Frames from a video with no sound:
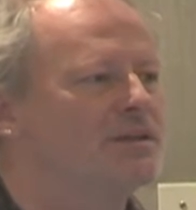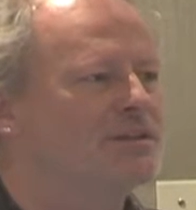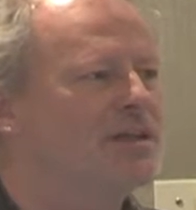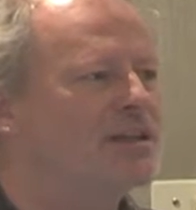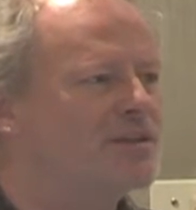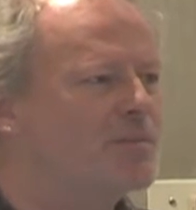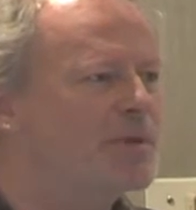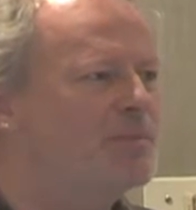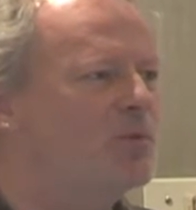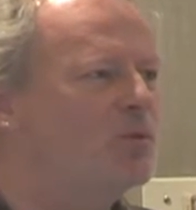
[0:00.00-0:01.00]
tell other
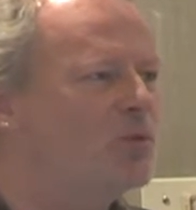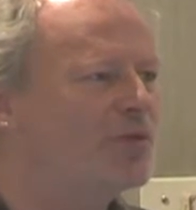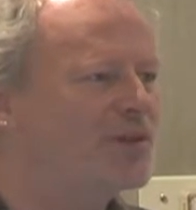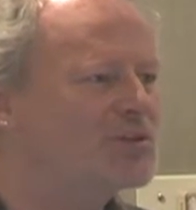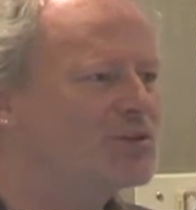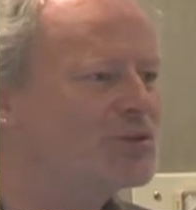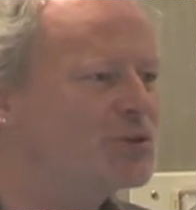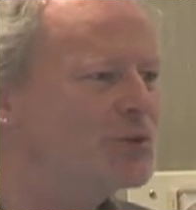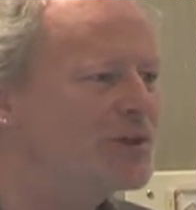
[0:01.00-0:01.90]
people what they should do,